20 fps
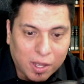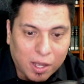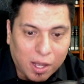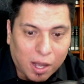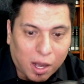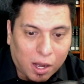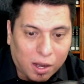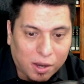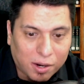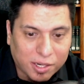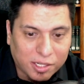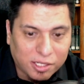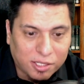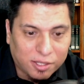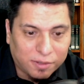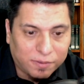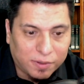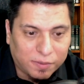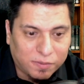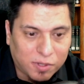August the
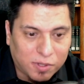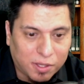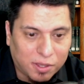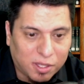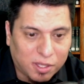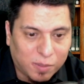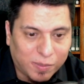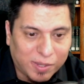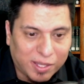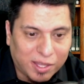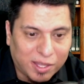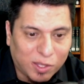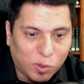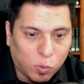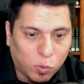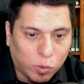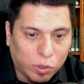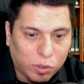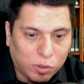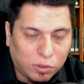15th, it'll be The
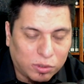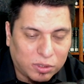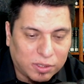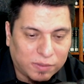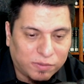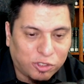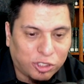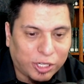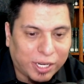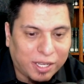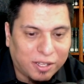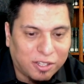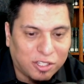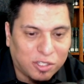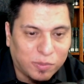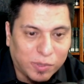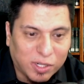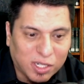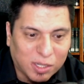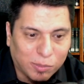World of Chains,
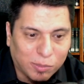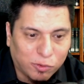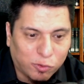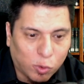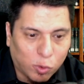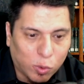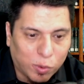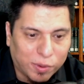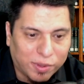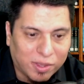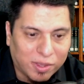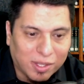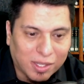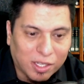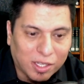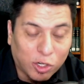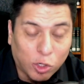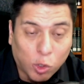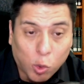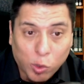book number four,
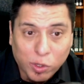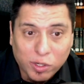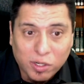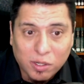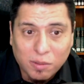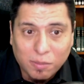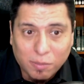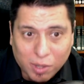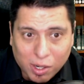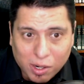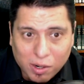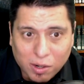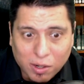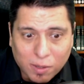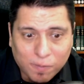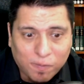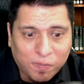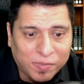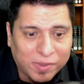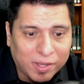The Court
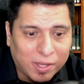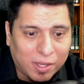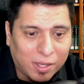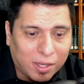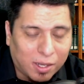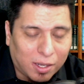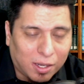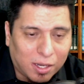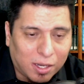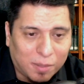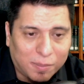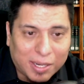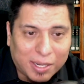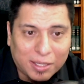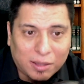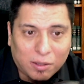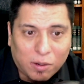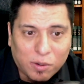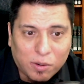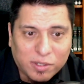Bard uh, by
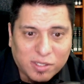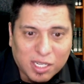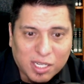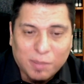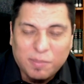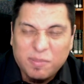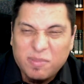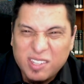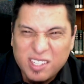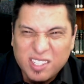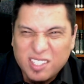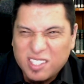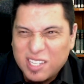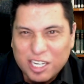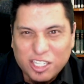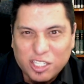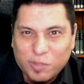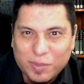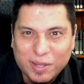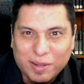Lars M. This has
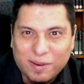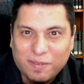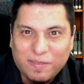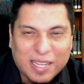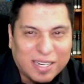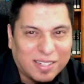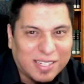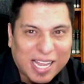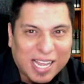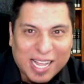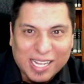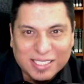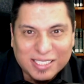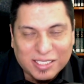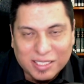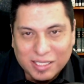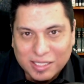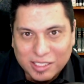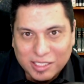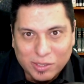actually been a
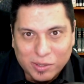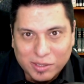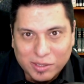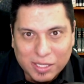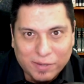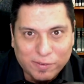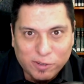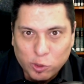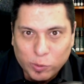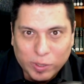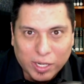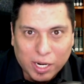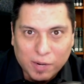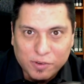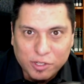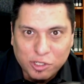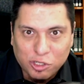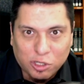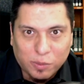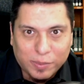fantastic series. I've enjoyed
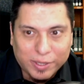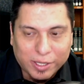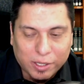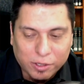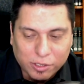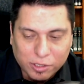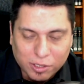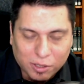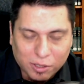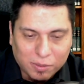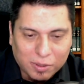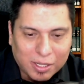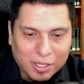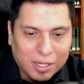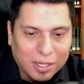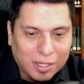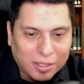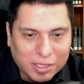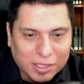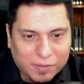every single book here, so
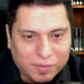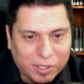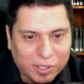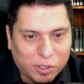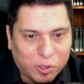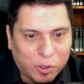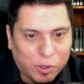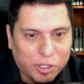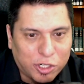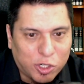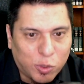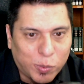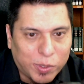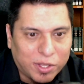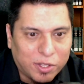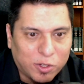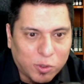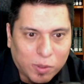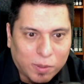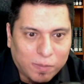definitely encourage you to read
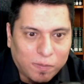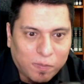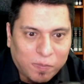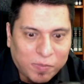this one.